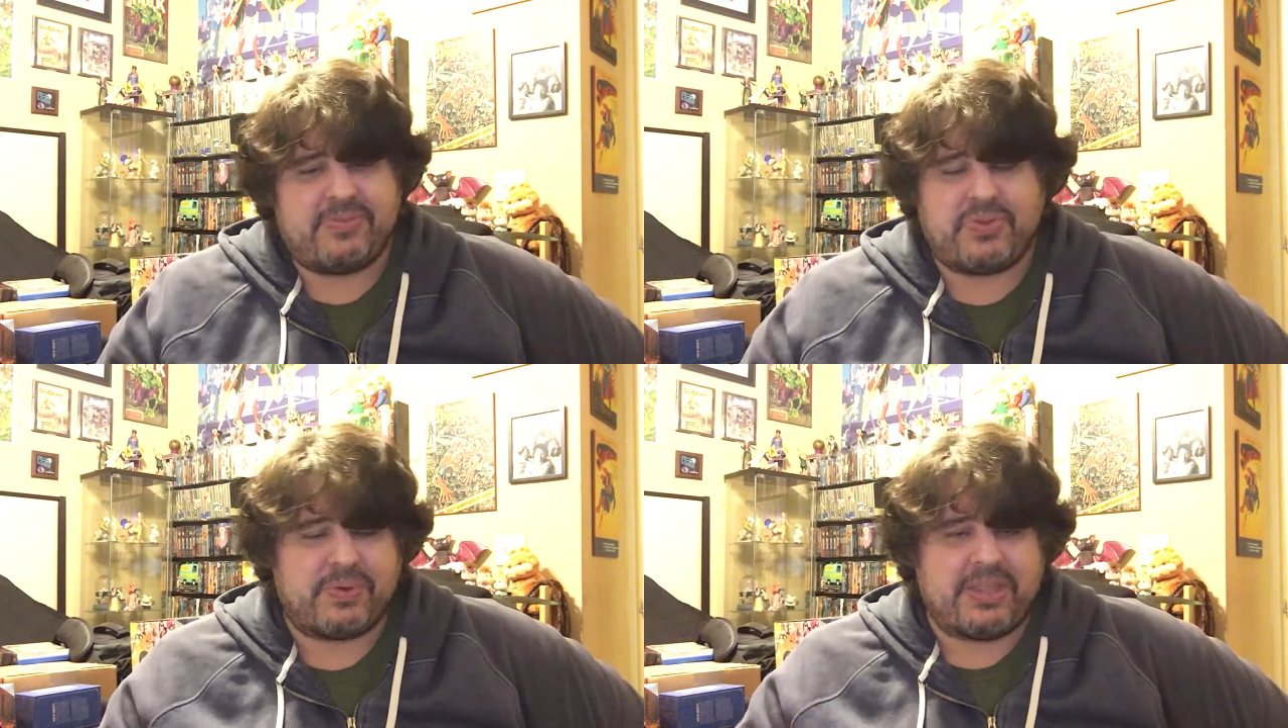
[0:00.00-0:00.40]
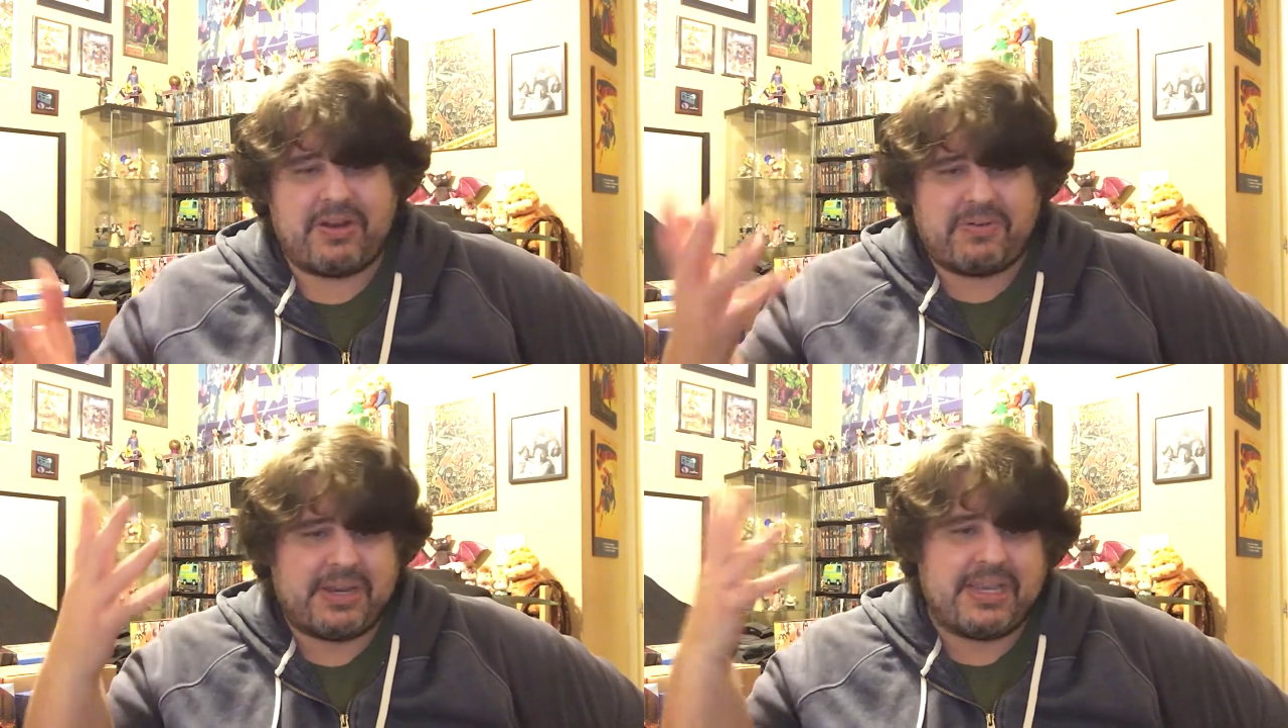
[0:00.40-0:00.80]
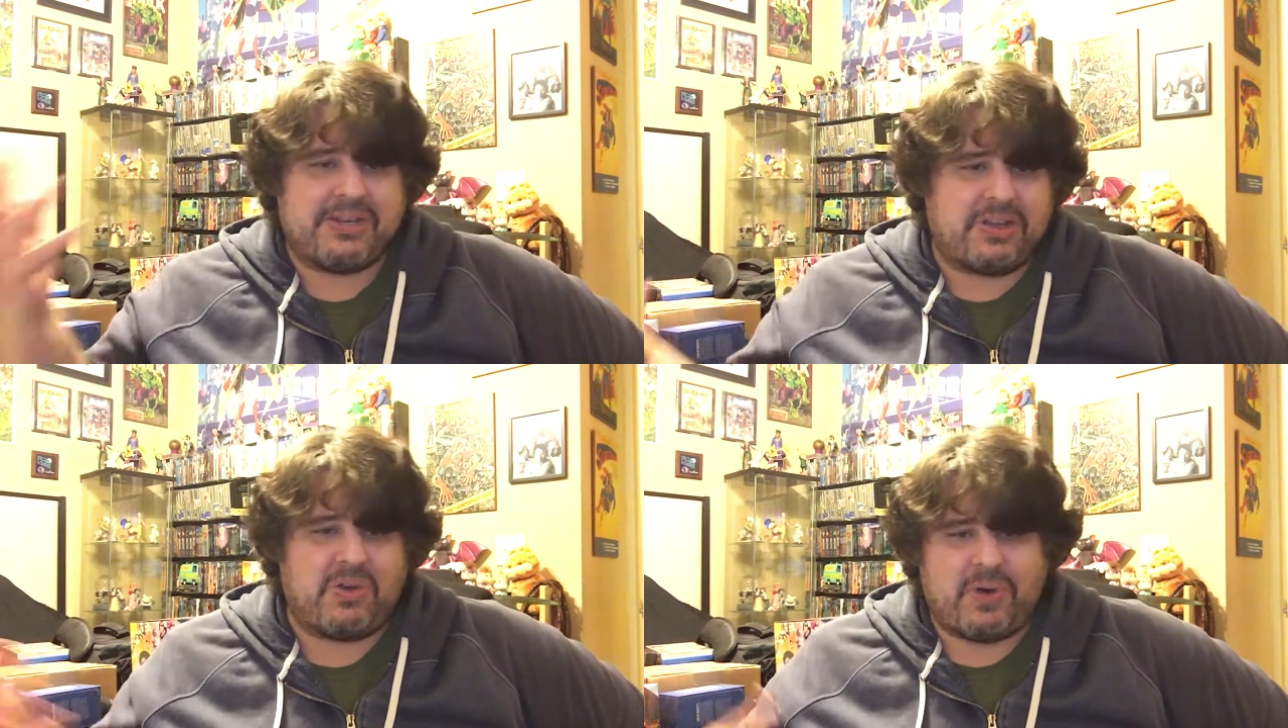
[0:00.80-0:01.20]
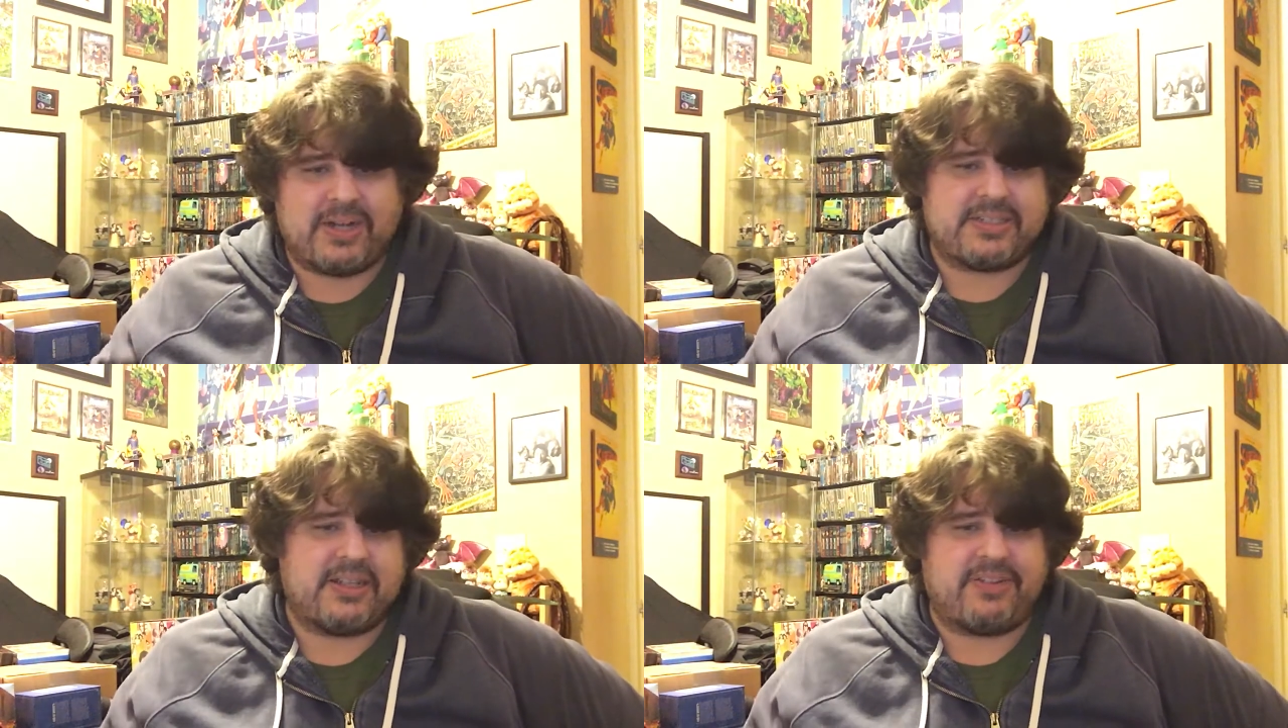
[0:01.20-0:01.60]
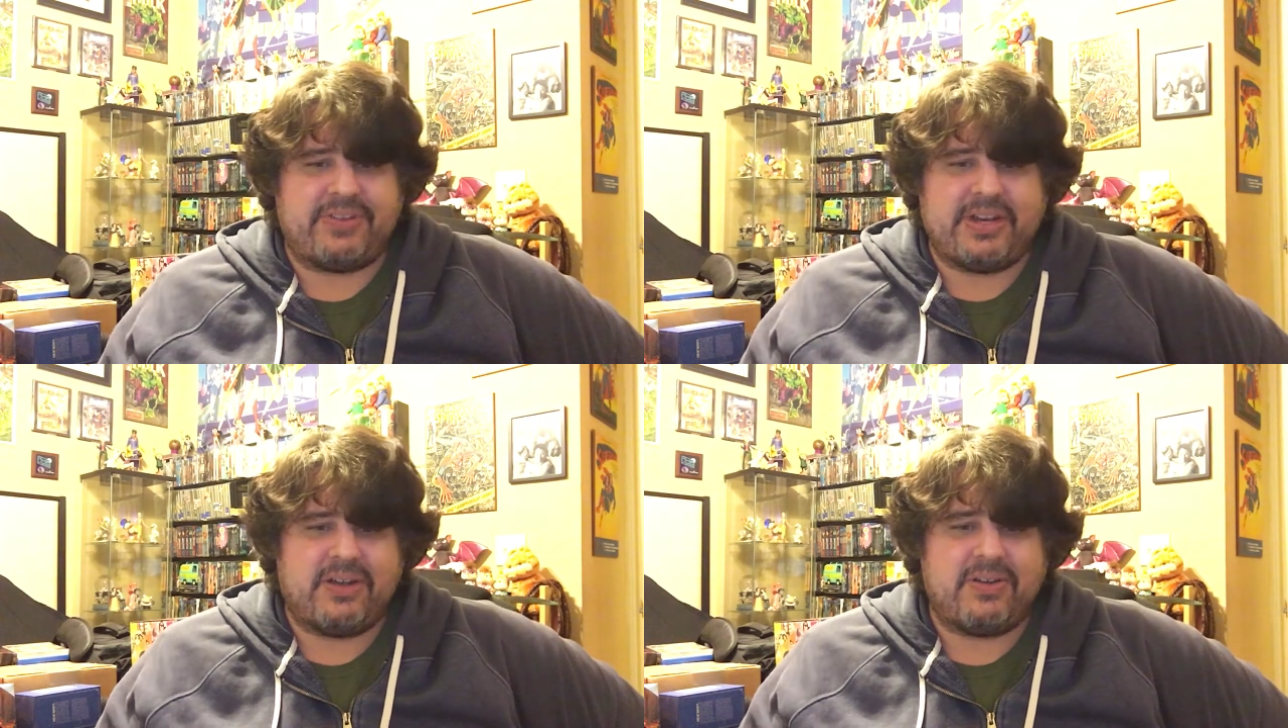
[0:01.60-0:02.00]
you really don't need to go watch the other
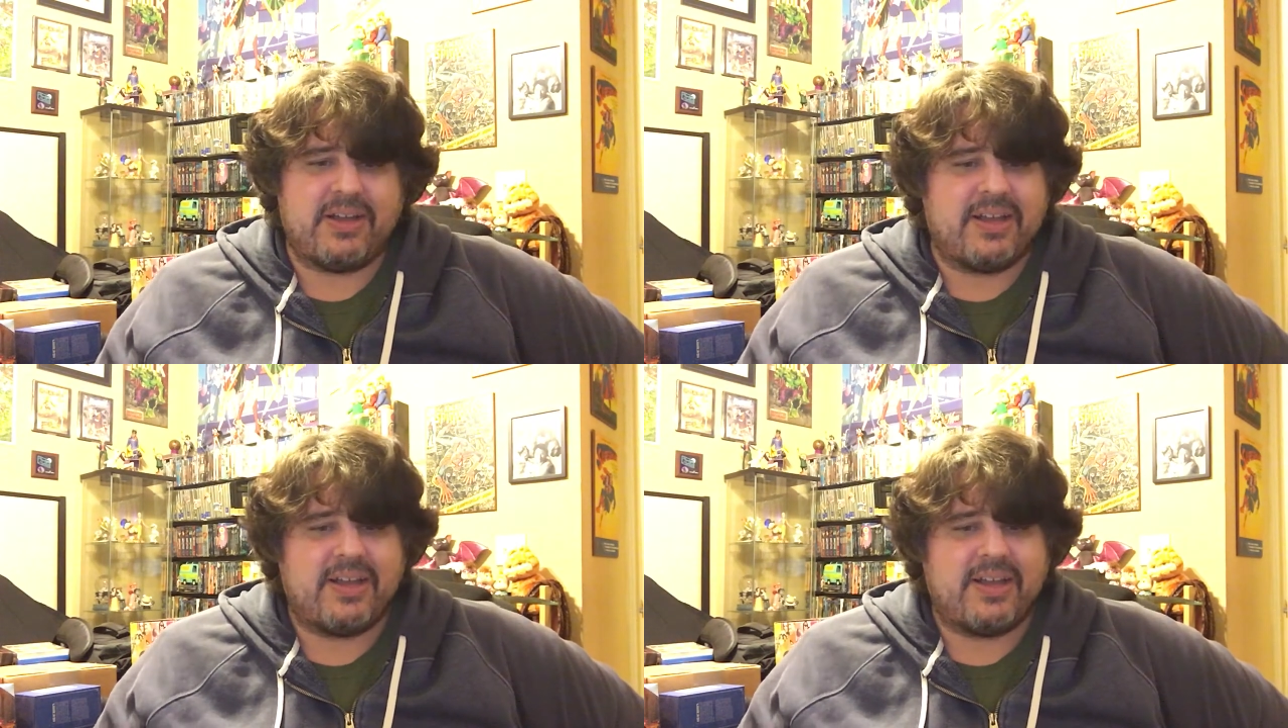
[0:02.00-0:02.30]
video,